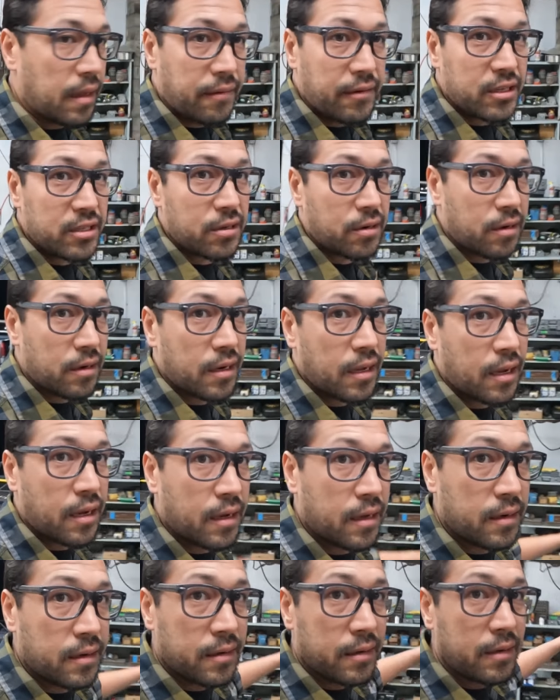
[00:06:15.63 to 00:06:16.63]
haven't turned
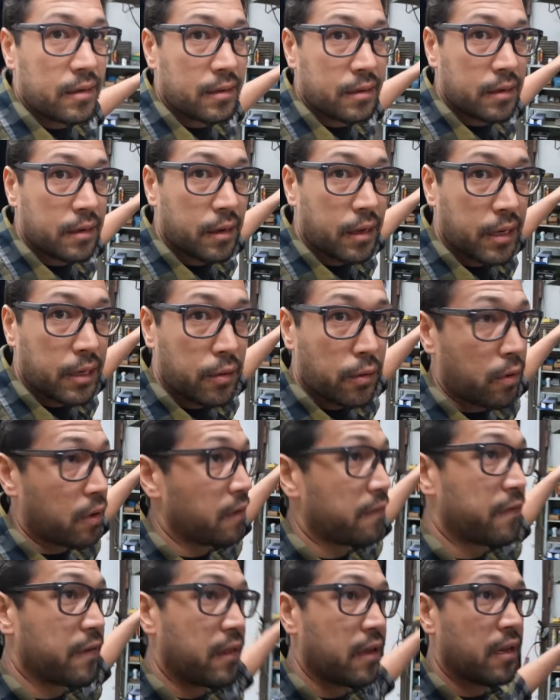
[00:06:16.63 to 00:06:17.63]
on
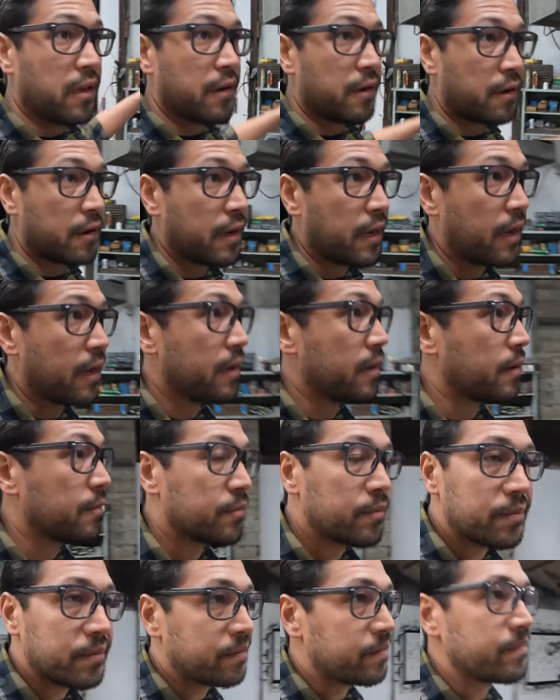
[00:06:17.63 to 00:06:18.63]
NICOR for the heater yet.
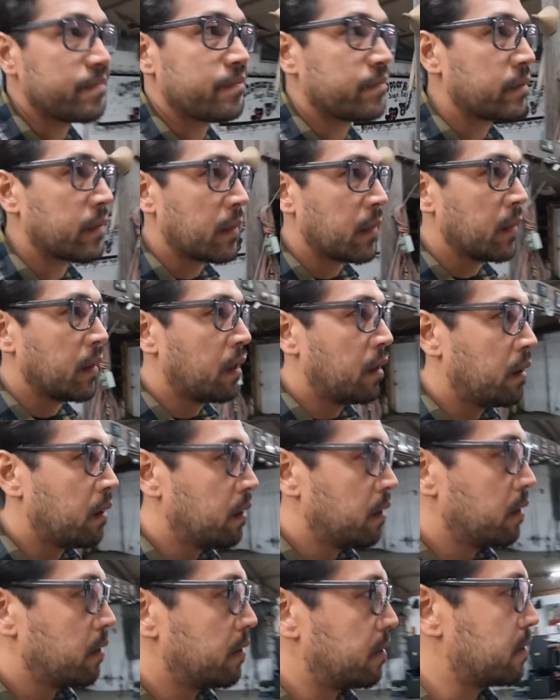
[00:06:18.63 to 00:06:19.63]
I'm
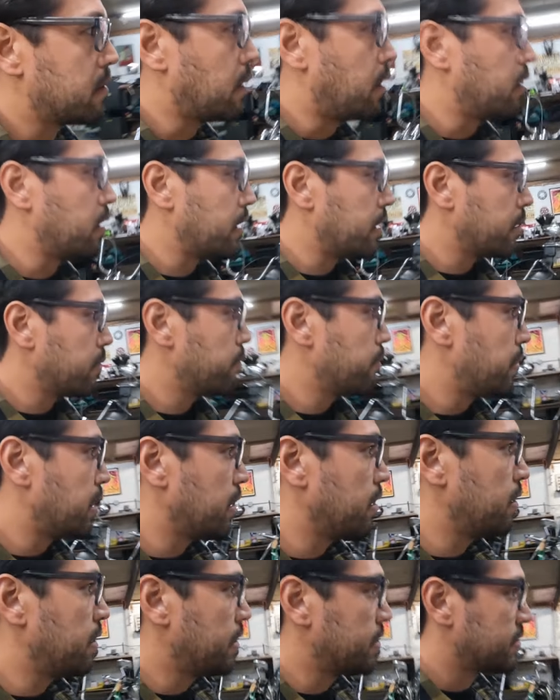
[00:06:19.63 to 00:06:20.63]
stalling,
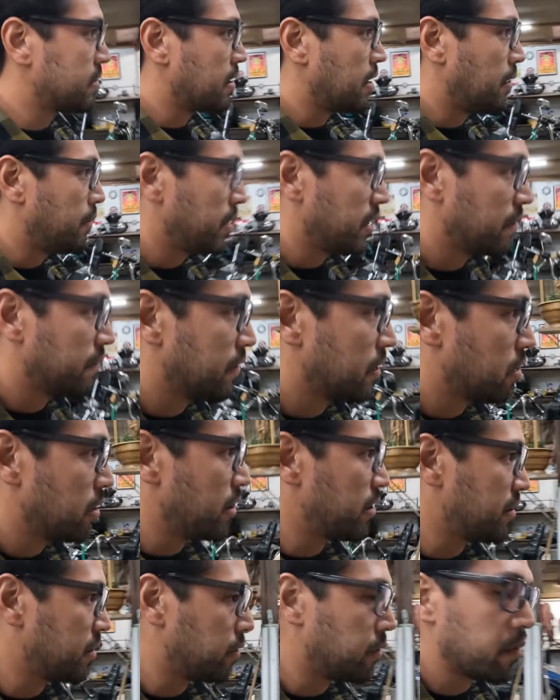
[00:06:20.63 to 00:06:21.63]
but that's coming
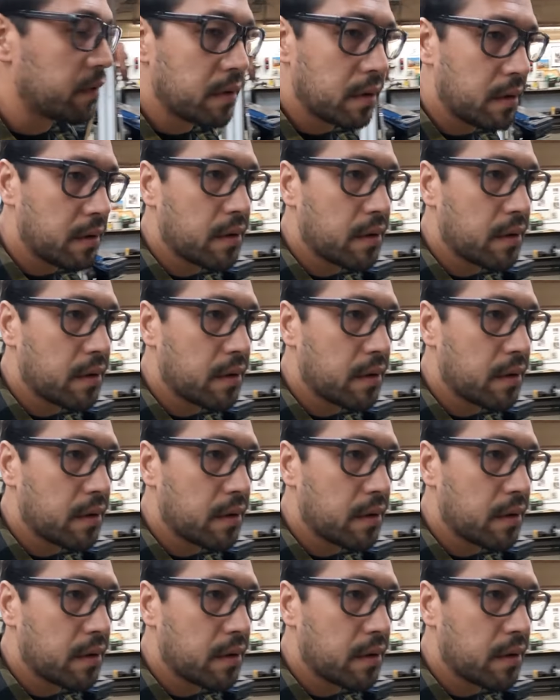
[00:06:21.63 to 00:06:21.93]
very soon.